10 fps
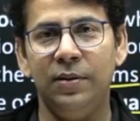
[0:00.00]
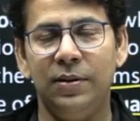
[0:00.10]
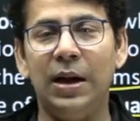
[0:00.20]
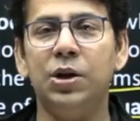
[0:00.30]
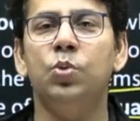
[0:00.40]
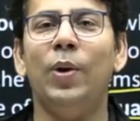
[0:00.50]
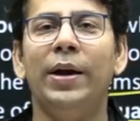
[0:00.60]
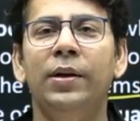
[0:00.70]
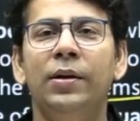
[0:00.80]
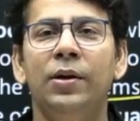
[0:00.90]
That is
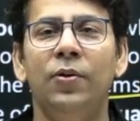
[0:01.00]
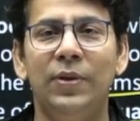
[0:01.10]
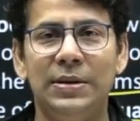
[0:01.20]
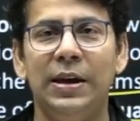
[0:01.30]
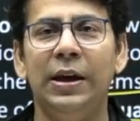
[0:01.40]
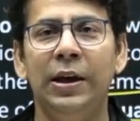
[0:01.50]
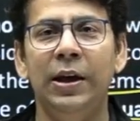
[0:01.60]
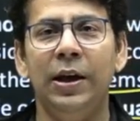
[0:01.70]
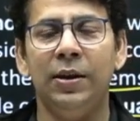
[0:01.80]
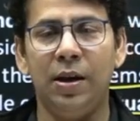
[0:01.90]
why we say
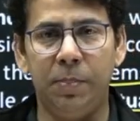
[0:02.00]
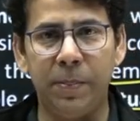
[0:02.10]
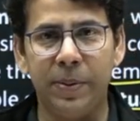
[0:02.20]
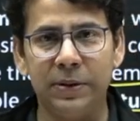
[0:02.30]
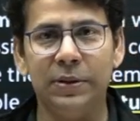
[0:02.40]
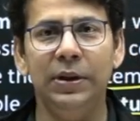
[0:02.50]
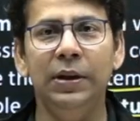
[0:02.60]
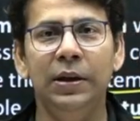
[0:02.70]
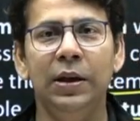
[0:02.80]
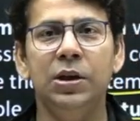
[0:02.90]
that paper
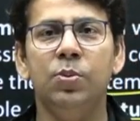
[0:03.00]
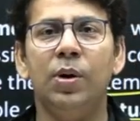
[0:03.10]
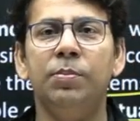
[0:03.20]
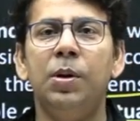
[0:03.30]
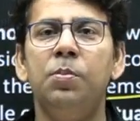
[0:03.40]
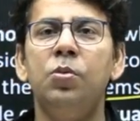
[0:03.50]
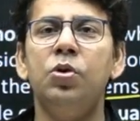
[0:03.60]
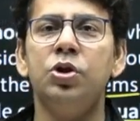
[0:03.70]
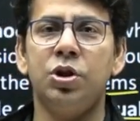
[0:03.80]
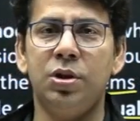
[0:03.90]
3 is one of the
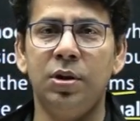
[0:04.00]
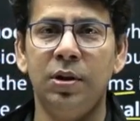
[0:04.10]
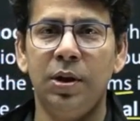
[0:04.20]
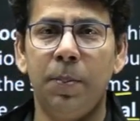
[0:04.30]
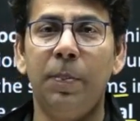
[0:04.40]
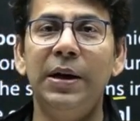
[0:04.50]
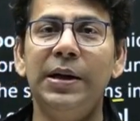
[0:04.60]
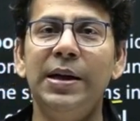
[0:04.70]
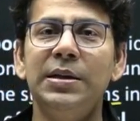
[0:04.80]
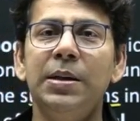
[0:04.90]
most
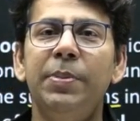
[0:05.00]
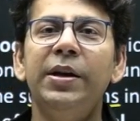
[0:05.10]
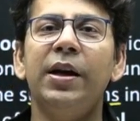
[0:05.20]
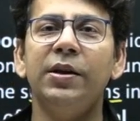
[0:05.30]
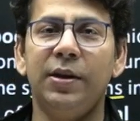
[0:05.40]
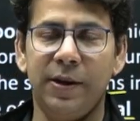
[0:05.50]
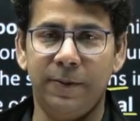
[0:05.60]
multidisciplinary thing.